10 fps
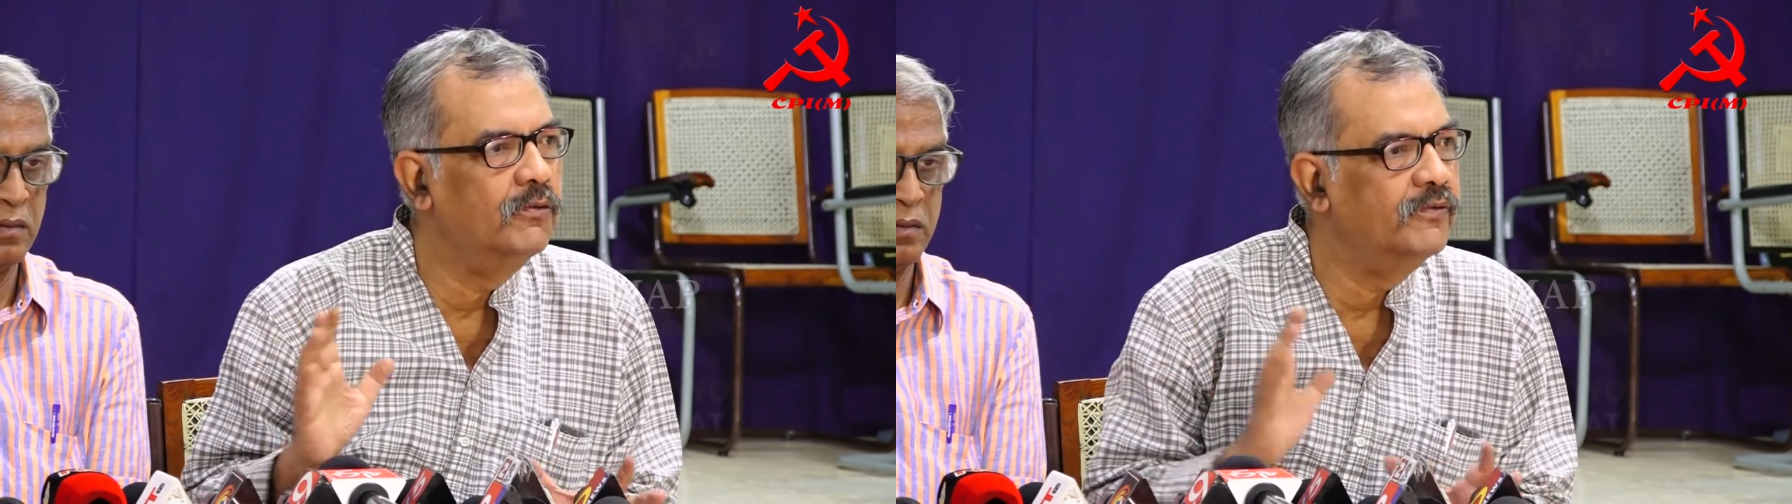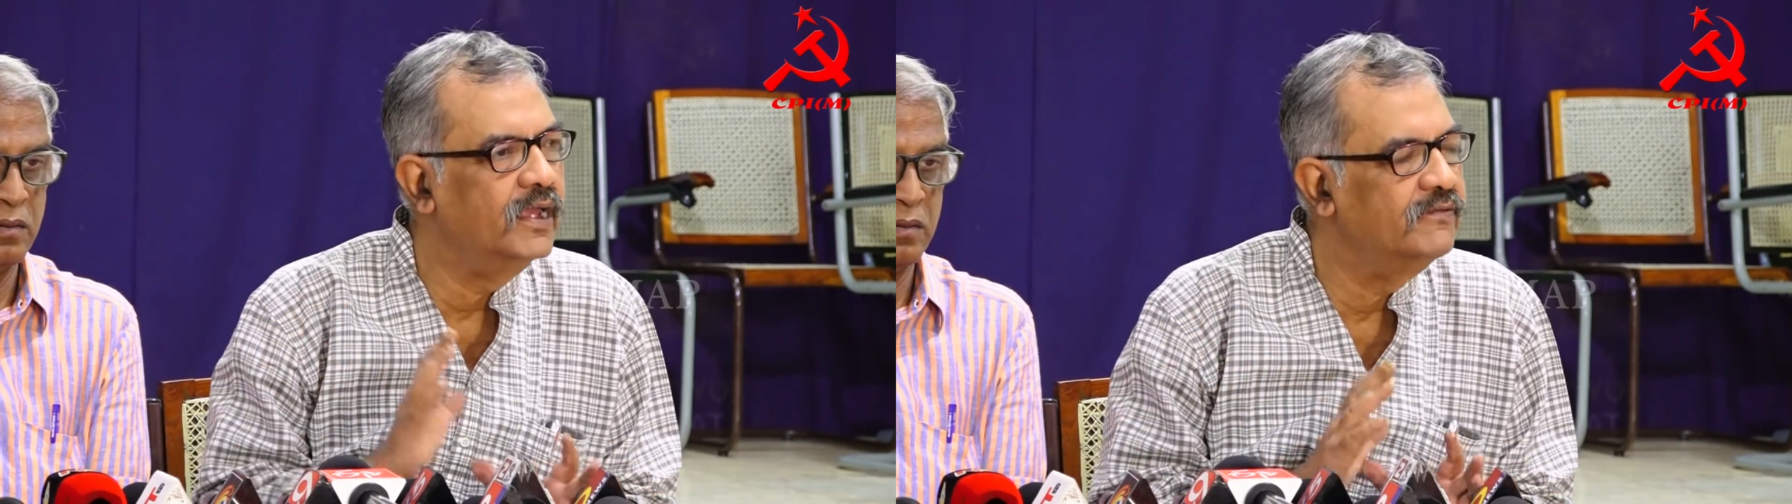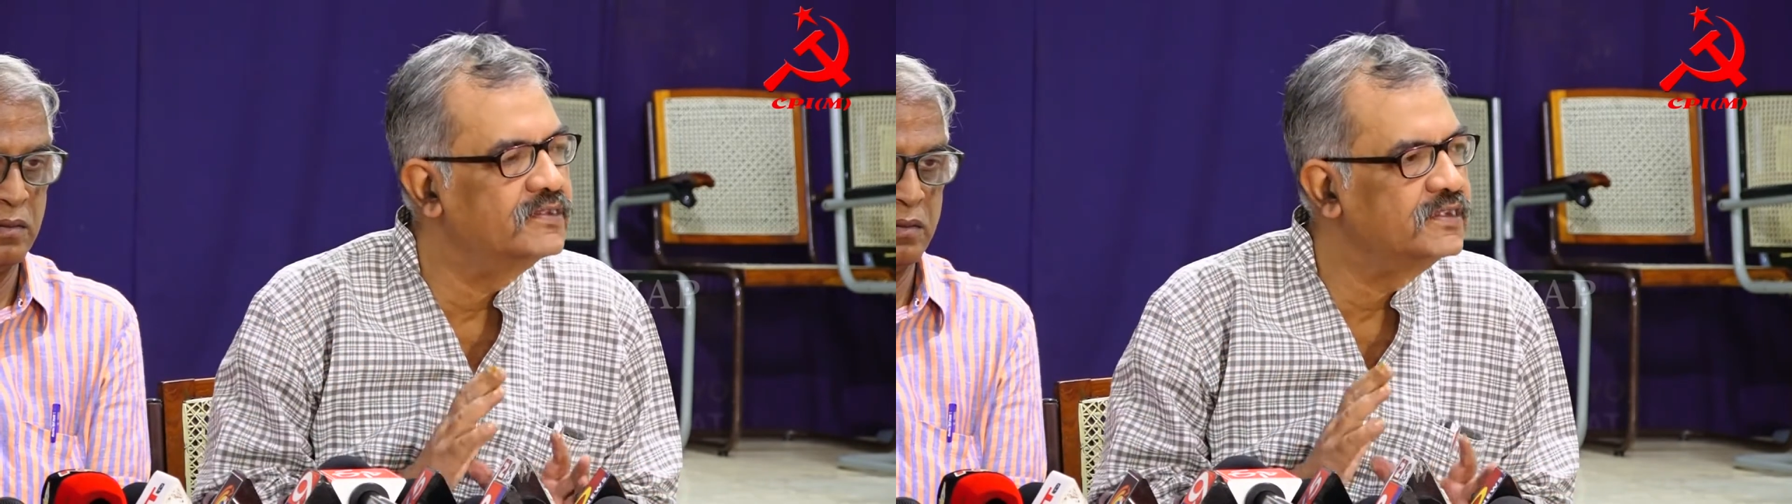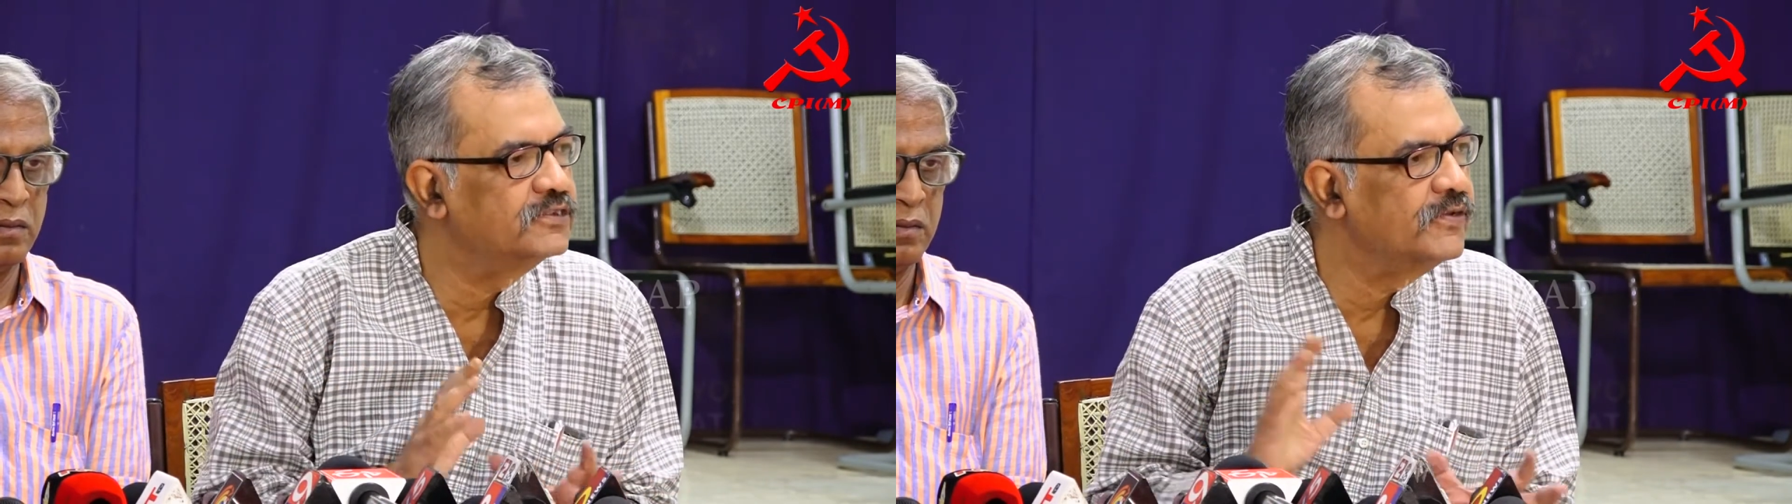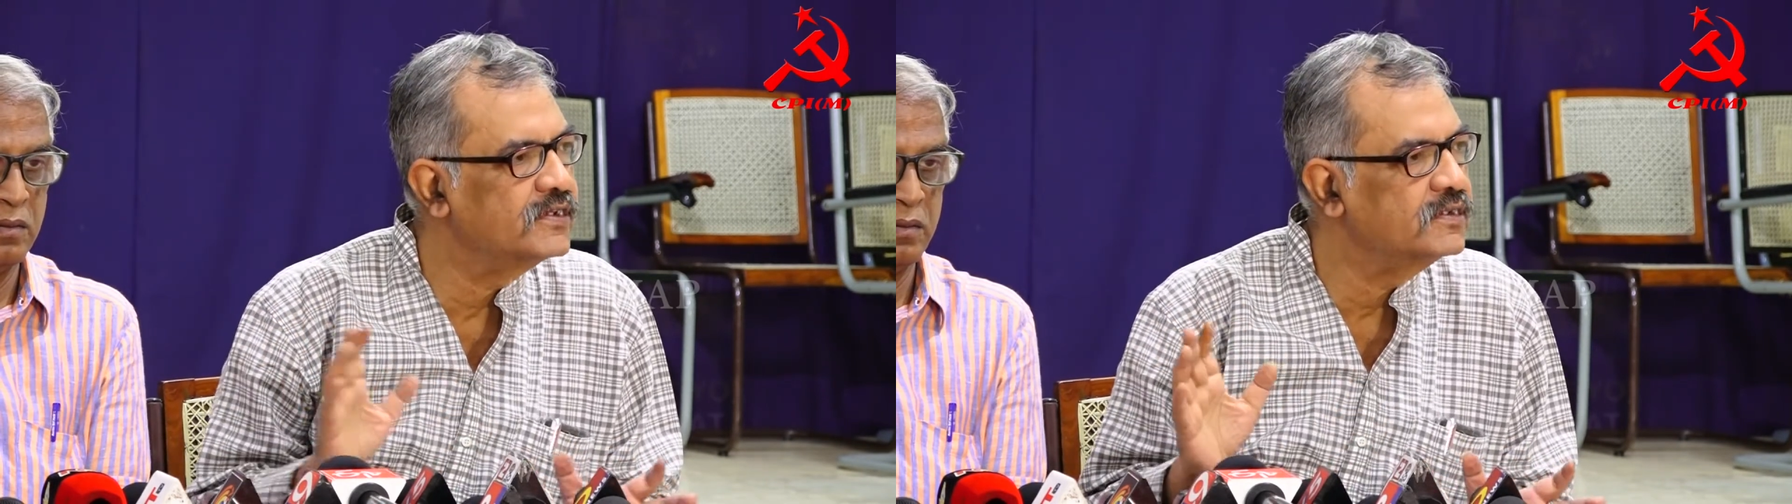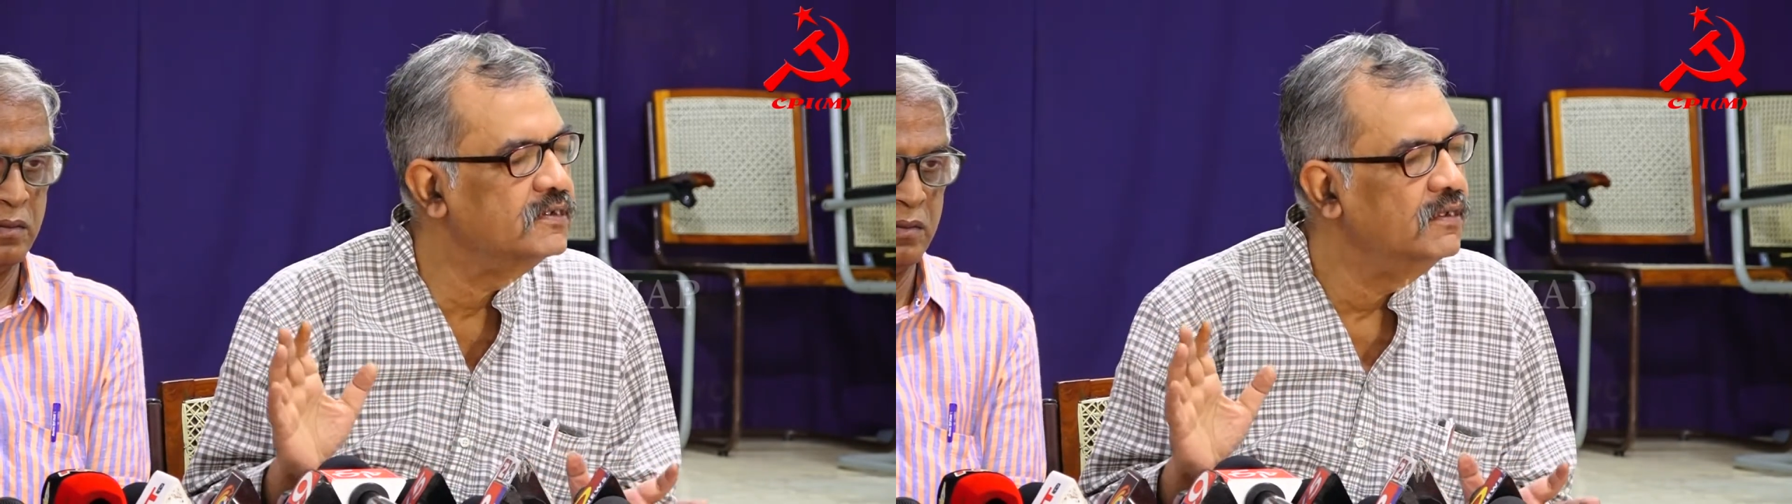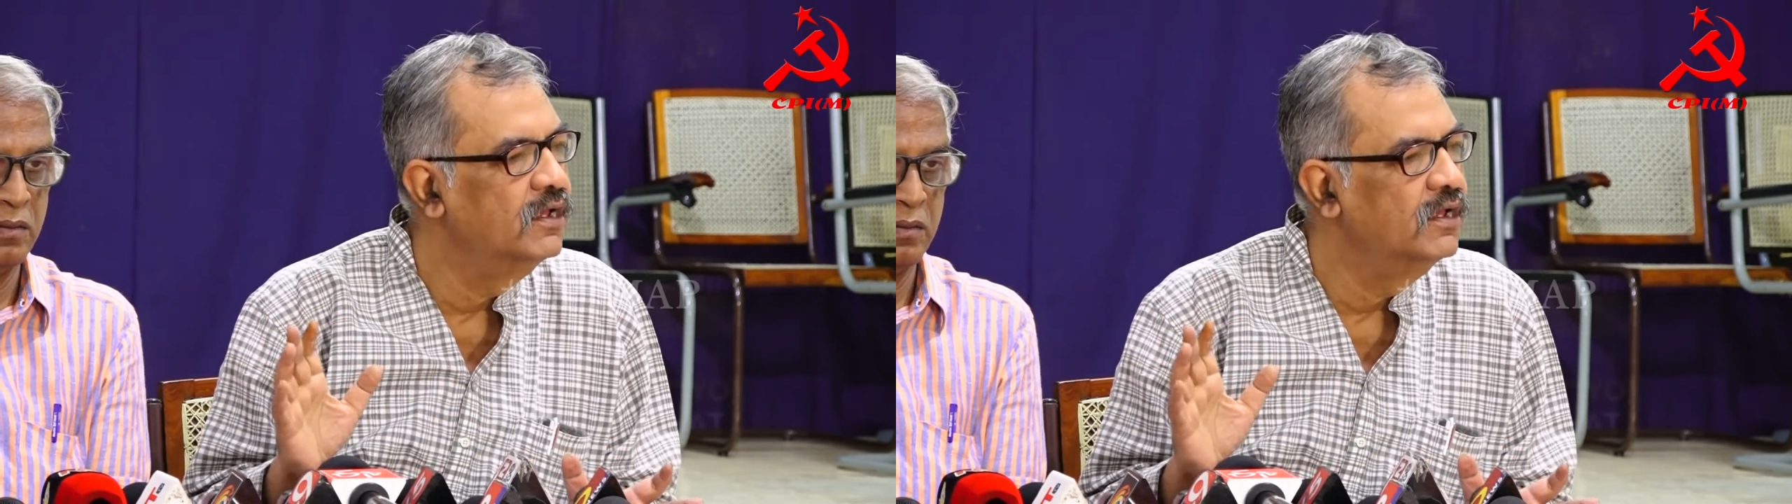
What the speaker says: we have a situation